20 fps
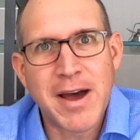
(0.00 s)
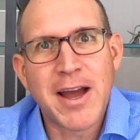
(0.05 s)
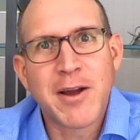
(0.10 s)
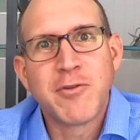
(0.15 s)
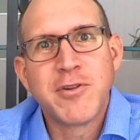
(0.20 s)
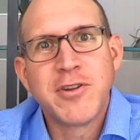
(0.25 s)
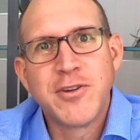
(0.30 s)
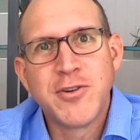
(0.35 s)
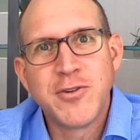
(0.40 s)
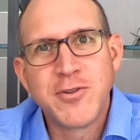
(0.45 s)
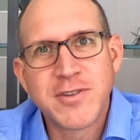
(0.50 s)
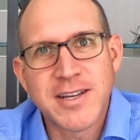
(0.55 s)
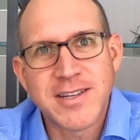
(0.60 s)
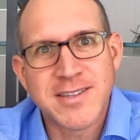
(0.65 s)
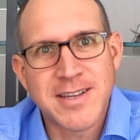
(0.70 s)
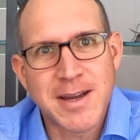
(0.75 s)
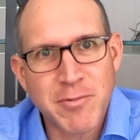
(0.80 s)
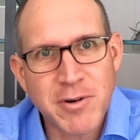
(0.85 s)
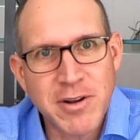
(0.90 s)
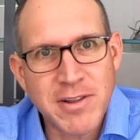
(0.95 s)
I would use a
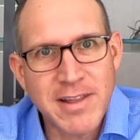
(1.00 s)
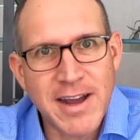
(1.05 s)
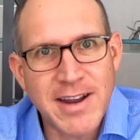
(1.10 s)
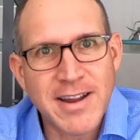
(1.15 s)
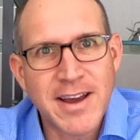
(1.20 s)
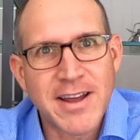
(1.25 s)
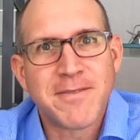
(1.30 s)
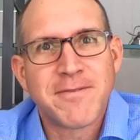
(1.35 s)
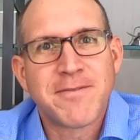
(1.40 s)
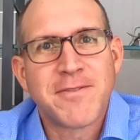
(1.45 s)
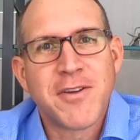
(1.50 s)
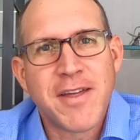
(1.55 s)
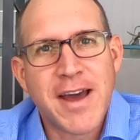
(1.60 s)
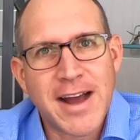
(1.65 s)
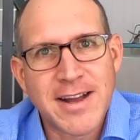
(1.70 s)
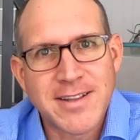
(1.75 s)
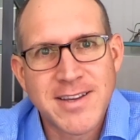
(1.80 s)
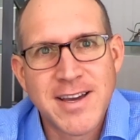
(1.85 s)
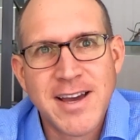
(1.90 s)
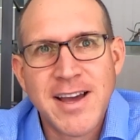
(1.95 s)
separate line item for
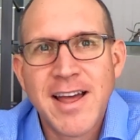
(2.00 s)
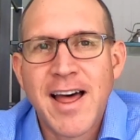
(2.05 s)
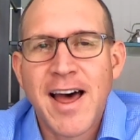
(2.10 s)
that.